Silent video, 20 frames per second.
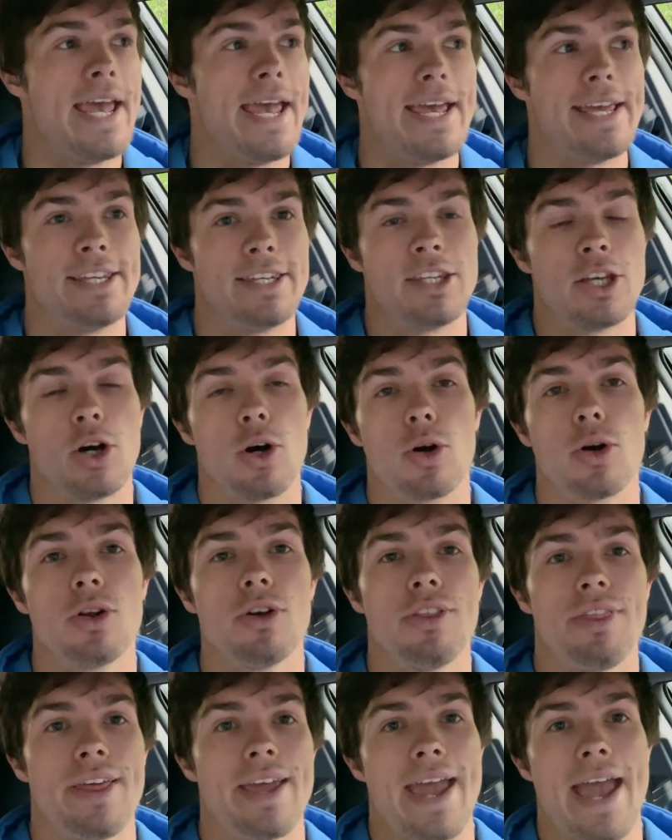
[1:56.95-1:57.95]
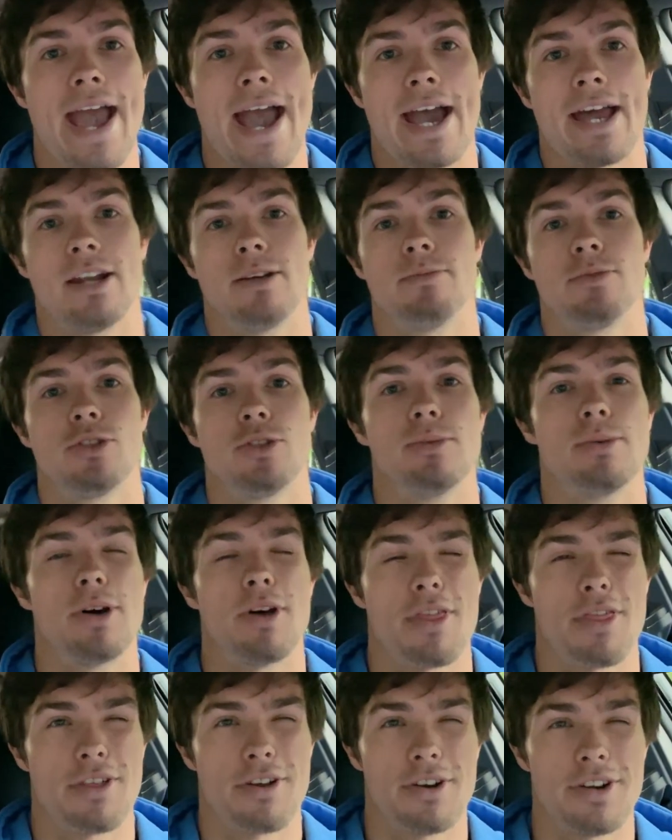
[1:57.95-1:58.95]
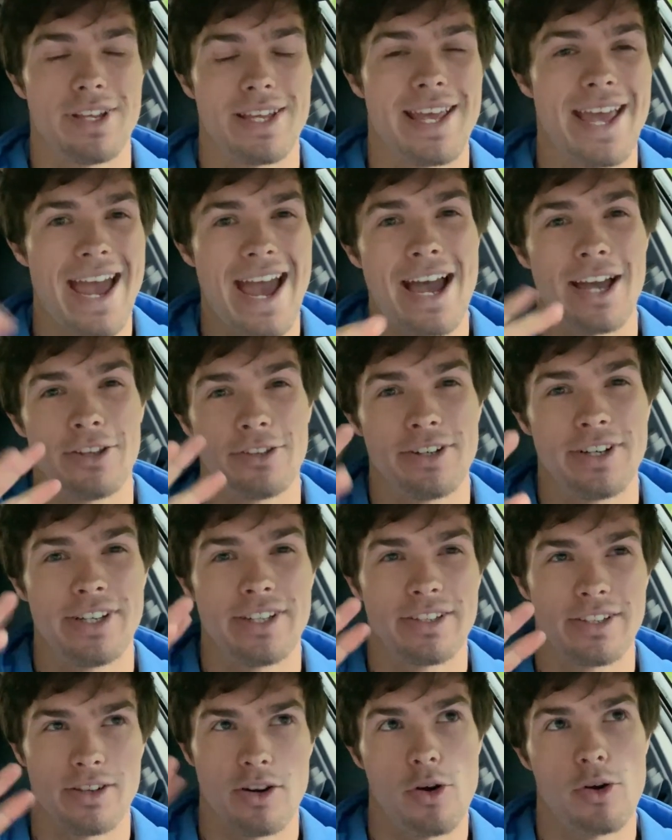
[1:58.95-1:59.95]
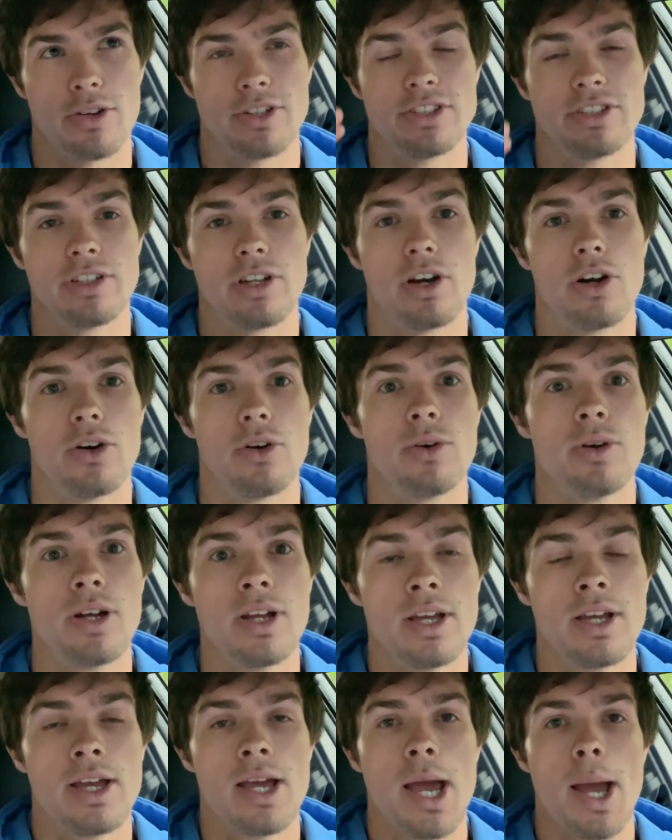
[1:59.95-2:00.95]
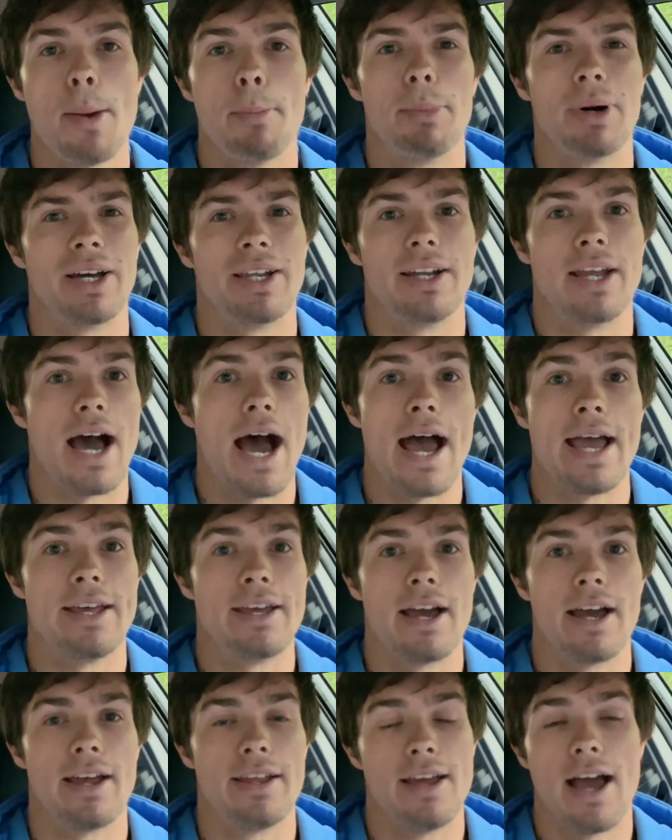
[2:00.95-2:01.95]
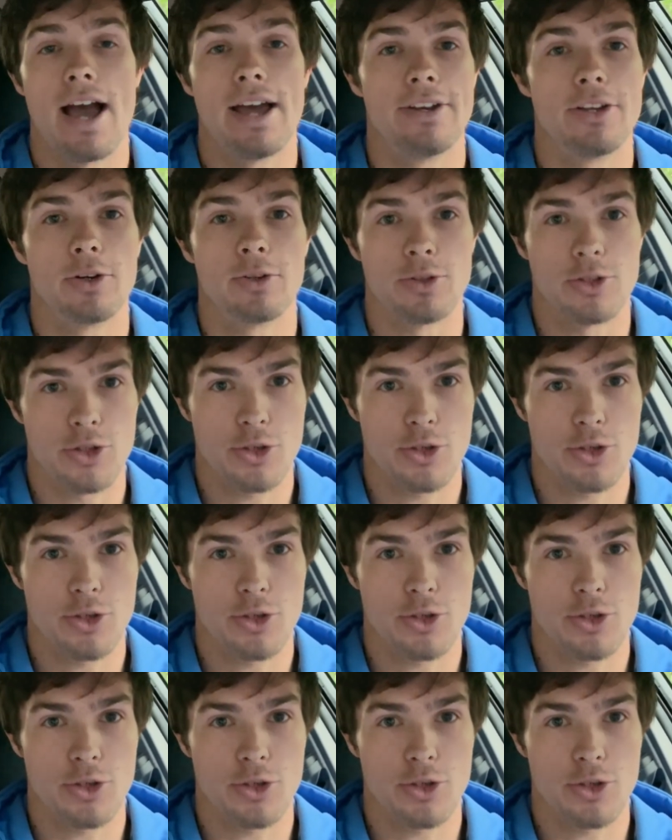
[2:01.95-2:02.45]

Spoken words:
In total, they add up to about 30 calories or so, but I don't